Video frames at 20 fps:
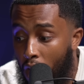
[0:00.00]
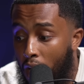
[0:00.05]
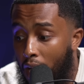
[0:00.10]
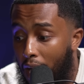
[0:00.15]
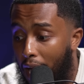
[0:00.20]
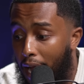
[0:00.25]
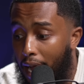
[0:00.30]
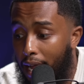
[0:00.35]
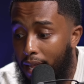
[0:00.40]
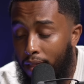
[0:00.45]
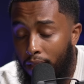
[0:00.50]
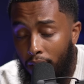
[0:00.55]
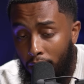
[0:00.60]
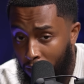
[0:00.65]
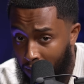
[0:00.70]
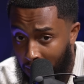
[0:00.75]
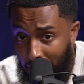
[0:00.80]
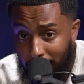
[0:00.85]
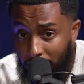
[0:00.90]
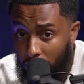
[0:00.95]
And
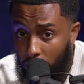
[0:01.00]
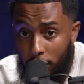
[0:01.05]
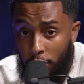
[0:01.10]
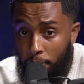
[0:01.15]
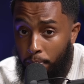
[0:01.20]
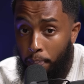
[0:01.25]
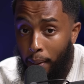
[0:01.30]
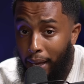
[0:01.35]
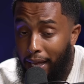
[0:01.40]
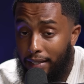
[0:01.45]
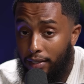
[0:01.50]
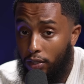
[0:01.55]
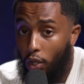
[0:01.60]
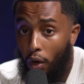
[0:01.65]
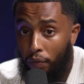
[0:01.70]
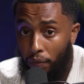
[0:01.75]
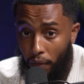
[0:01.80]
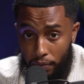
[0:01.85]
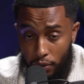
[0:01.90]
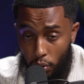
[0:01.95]
that's just based
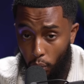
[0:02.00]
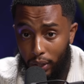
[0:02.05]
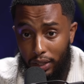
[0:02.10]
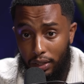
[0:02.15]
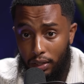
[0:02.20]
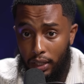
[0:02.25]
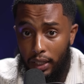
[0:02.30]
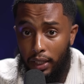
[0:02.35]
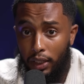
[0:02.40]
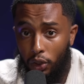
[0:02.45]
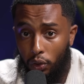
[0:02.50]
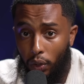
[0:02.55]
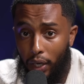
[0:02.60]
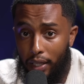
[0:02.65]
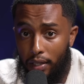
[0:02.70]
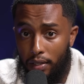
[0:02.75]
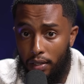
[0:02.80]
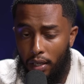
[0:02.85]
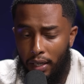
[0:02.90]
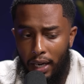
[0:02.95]
off of 20
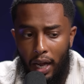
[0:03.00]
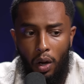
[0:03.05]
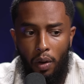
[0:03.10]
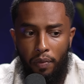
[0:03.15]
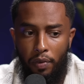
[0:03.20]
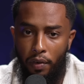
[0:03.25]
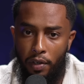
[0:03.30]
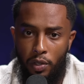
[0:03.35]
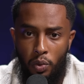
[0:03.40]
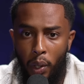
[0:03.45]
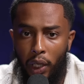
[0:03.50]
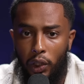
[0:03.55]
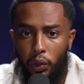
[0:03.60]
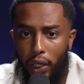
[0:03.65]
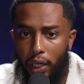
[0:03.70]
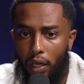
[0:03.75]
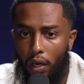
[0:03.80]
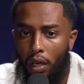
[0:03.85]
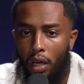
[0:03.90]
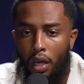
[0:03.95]
trades. Now, if you're a swing
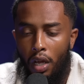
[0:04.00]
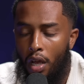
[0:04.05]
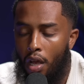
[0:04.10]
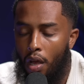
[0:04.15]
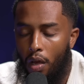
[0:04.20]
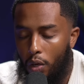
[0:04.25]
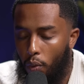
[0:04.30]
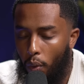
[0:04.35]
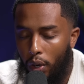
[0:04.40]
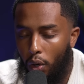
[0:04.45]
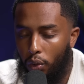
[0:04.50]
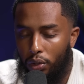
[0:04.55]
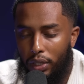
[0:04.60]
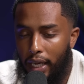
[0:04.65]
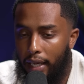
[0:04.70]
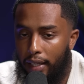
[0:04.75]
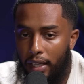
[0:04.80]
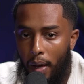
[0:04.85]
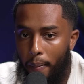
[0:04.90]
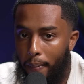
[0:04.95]
trader, you are not
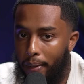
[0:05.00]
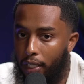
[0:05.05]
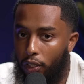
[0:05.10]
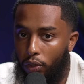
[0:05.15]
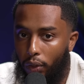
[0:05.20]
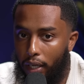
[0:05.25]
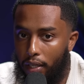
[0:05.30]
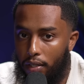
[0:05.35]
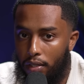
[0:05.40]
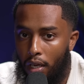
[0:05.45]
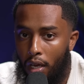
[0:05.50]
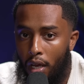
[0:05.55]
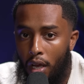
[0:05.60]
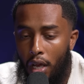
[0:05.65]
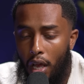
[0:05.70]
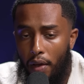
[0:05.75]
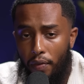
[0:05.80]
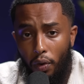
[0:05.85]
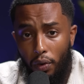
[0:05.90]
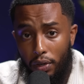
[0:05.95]
taking that many trades.
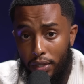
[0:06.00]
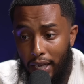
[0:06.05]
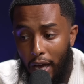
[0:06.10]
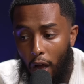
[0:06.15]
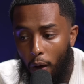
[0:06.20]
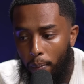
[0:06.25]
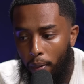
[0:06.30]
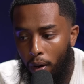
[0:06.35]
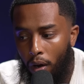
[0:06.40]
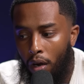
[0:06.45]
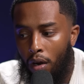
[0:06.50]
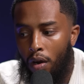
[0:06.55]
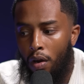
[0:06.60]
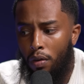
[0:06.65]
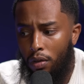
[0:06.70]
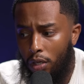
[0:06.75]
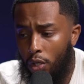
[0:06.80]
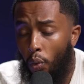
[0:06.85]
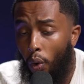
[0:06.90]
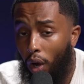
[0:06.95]
If you're a scalper,
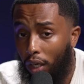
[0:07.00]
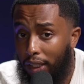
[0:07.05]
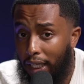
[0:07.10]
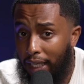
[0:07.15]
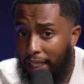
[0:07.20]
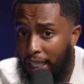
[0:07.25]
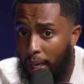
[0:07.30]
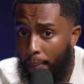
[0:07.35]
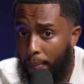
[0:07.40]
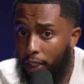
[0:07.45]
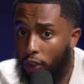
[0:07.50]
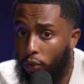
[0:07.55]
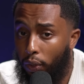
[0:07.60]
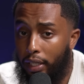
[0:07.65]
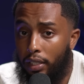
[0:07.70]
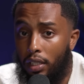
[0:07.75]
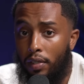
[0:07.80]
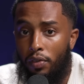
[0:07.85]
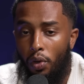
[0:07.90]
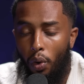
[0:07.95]
you are taking that many trades.
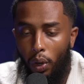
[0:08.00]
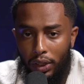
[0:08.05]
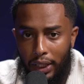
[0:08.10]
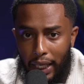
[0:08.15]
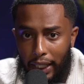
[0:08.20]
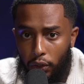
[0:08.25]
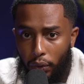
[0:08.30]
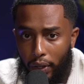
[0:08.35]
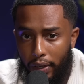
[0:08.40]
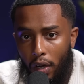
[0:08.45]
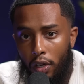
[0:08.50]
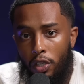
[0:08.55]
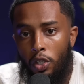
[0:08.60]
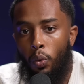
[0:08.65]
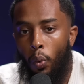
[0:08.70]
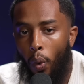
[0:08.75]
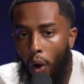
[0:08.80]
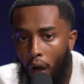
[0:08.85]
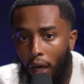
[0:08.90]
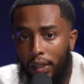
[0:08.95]
If you're a day trader,
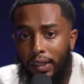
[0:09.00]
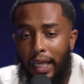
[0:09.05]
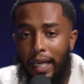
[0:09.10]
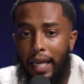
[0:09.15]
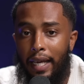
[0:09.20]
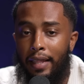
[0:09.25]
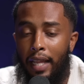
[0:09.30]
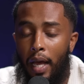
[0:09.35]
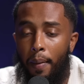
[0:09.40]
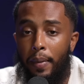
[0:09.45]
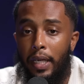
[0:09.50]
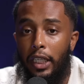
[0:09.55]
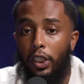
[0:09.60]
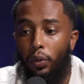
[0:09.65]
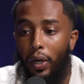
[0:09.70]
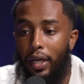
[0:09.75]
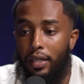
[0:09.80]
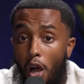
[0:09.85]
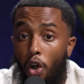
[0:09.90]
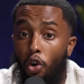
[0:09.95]
you are taking that many
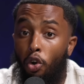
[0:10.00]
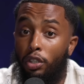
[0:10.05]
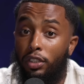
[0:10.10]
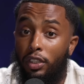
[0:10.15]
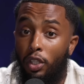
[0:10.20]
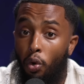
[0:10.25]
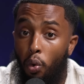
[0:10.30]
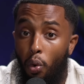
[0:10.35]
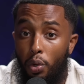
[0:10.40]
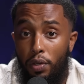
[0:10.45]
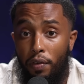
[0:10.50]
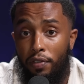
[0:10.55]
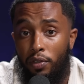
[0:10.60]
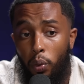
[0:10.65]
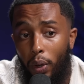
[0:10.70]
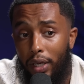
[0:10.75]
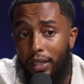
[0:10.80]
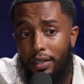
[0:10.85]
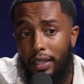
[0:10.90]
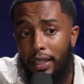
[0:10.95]
trades across the course of
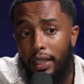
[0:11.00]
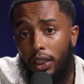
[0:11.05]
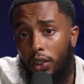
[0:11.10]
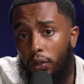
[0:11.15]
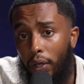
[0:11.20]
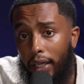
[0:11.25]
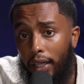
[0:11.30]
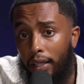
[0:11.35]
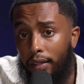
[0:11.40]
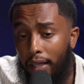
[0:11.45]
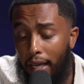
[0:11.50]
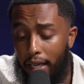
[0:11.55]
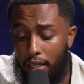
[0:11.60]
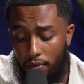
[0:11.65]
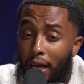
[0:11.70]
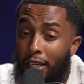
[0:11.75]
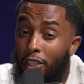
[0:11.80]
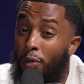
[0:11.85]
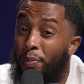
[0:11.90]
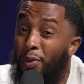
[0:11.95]
20 trading days.
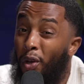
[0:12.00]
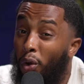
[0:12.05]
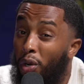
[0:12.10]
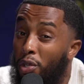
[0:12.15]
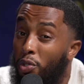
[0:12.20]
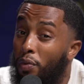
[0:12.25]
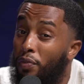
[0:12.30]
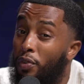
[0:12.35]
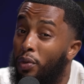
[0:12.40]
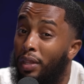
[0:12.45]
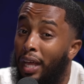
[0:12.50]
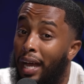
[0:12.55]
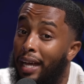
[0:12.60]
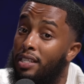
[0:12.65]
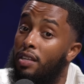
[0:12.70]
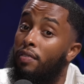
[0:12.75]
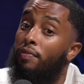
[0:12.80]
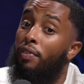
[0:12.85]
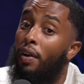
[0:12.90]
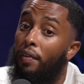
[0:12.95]
And to be honest with you, that is
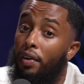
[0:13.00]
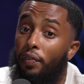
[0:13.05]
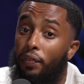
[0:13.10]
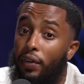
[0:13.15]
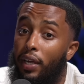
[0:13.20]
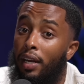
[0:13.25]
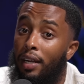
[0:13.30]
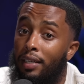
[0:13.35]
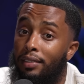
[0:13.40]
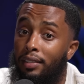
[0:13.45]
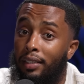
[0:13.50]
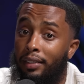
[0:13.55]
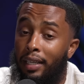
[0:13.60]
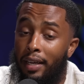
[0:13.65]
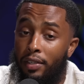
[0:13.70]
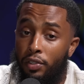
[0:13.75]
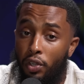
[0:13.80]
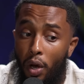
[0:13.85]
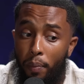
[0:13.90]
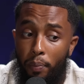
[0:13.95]
a very realistic
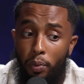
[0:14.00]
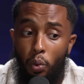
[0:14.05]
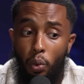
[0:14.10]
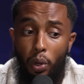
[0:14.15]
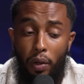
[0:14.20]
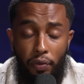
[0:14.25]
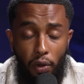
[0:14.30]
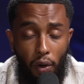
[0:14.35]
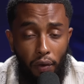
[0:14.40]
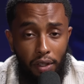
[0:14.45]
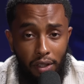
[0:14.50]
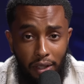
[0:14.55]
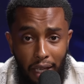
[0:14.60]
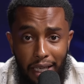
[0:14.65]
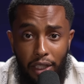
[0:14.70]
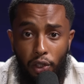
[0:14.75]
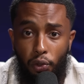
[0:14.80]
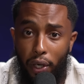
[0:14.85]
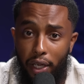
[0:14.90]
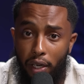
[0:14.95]
example if you're a day
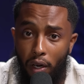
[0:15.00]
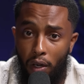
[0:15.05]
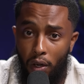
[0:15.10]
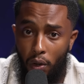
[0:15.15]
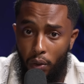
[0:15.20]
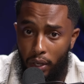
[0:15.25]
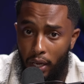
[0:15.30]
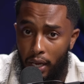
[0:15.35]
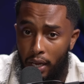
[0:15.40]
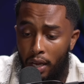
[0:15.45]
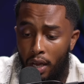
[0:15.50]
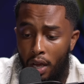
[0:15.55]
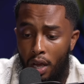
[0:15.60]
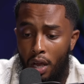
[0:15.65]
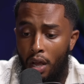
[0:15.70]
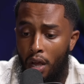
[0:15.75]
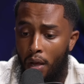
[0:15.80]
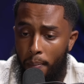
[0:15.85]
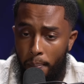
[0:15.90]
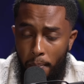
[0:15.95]
trader, okay?
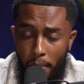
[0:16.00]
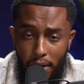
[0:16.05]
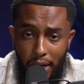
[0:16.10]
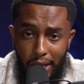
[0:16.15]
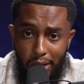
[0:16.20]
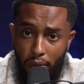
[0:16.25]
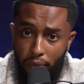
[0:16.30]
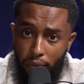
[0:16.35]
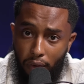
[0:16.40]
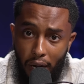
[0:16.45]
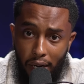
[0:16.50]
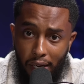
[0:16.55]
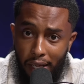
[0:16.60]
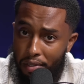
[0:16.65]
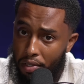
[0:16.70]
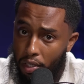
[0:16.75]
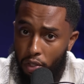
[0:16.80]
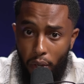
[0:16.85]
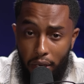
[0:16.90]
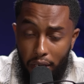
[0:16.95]
Monday to Friday is
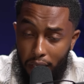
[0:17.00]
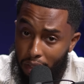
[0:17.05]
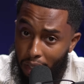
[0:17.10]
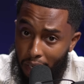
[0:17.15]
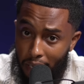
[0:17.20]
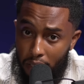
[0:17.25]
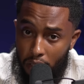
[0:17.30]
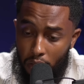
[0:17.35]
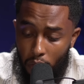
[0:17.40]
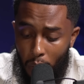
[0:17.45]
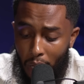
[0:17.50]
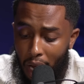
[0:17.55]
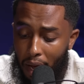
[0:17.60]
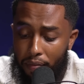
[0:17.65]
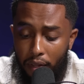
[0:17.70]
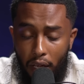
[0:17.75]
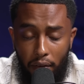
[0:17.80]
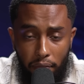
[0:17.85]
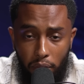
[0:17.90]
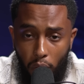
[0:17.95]
the trading days. You have
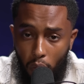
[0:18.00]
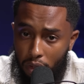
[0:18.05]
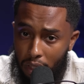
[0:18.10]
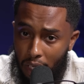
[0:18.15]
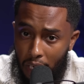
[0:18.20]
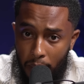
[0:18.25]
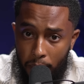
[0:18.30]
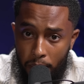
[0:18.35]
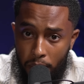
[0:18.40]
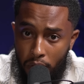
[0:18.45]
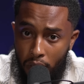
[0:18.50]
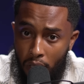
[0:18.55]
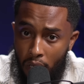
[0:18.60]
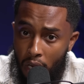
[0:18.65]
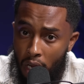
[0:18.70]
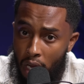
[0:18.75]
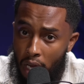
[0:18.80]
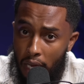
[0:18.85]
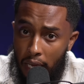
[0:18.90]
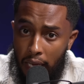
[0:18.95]
that 4 times
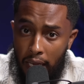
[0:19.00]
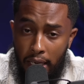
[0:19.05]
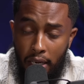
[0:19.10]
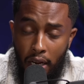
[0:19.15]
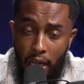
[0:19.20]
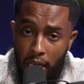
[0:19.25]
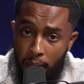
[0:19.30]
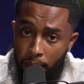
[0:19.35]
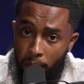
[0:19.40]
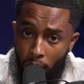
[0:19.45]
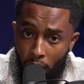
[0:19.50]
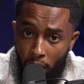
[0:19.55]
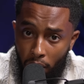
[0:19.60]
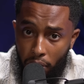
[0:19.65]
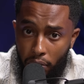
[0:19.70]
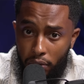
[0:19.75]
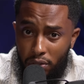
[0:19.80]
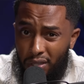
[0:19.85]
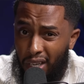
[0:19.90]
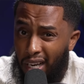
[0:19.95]
in a
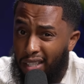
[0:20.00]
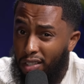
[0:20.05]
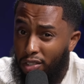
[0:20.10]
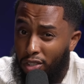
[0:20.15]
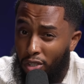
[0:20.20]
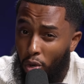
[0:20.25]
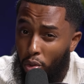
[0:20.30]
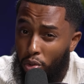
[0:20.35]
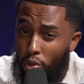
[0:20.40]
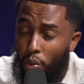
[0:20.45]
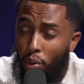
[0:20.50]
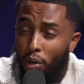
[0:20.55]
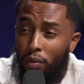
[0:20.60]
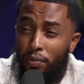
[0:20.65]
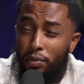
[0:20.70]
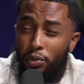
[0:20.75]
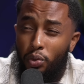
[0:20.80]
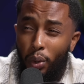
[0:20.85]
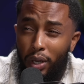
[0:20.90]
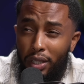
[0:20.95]
month. So that's a total
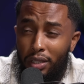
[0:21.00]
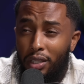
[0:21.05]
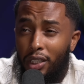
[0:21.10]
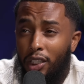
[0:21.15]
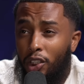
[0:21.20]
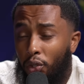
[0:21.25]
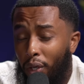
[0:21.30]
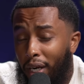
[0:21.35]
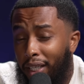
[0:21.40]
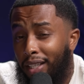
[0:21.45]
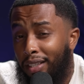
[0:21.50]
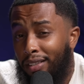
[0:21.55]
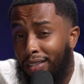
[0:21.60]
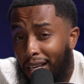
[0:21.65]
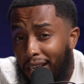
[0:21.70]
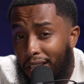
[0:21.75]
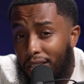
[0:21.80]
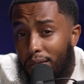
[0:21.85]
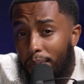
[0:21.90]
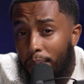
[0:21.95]
of 20 trading
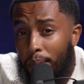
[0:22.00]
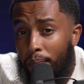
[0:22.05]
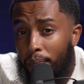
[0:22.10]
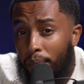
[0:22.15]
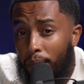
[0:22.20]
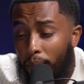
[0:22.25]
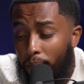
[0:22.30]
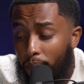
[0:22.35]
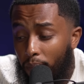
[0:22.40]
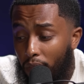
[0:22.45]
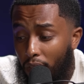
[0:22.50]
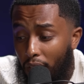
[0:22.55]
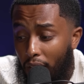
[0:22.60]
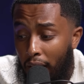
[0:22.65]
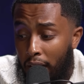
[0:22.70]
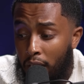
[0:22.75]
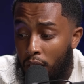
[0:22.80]
days. And